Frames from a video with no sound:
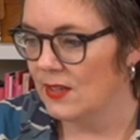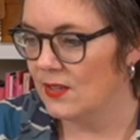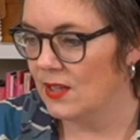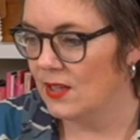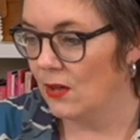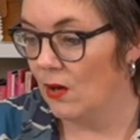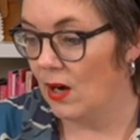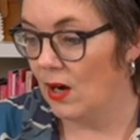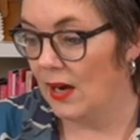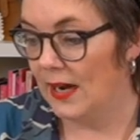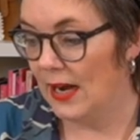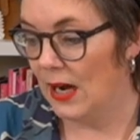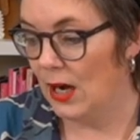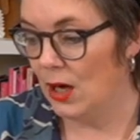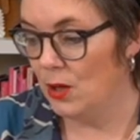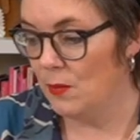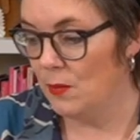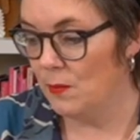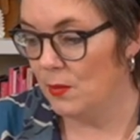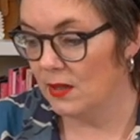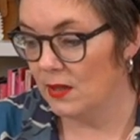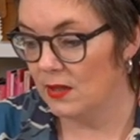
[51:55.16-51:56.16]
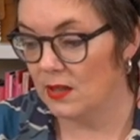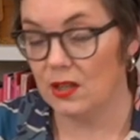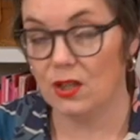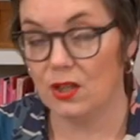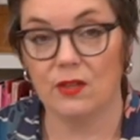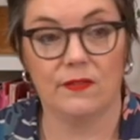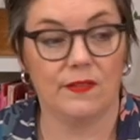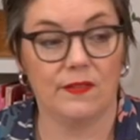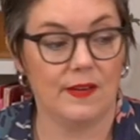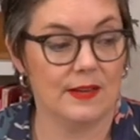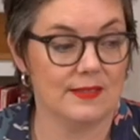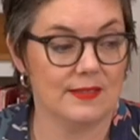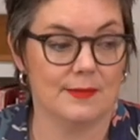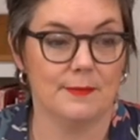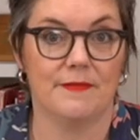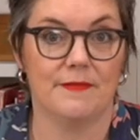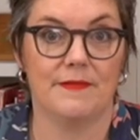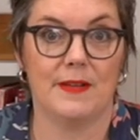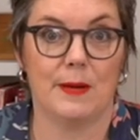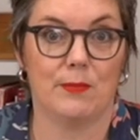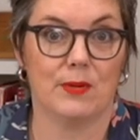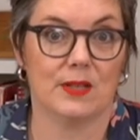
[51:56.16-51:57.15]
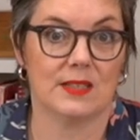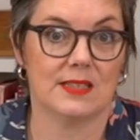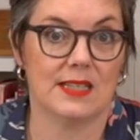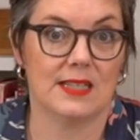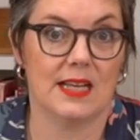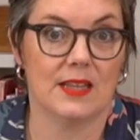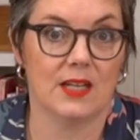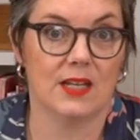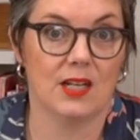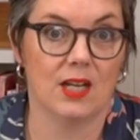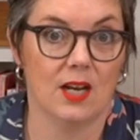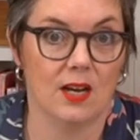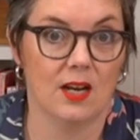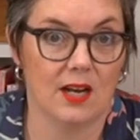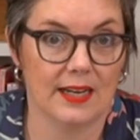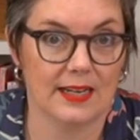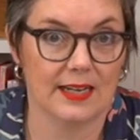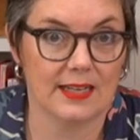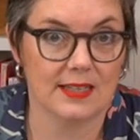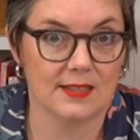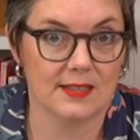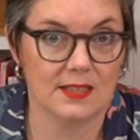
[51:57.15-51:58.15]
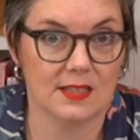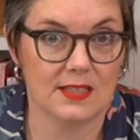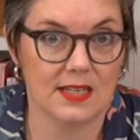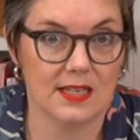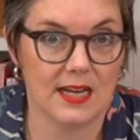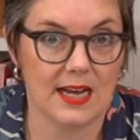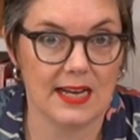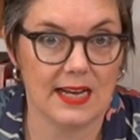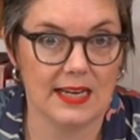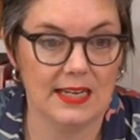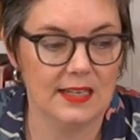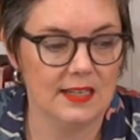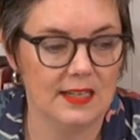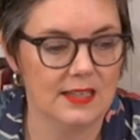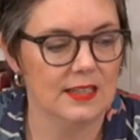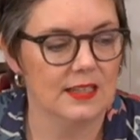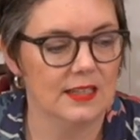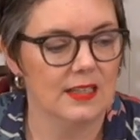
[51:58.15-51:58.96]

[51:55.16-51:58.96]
So I hope that you've found some fabrics there that you like today,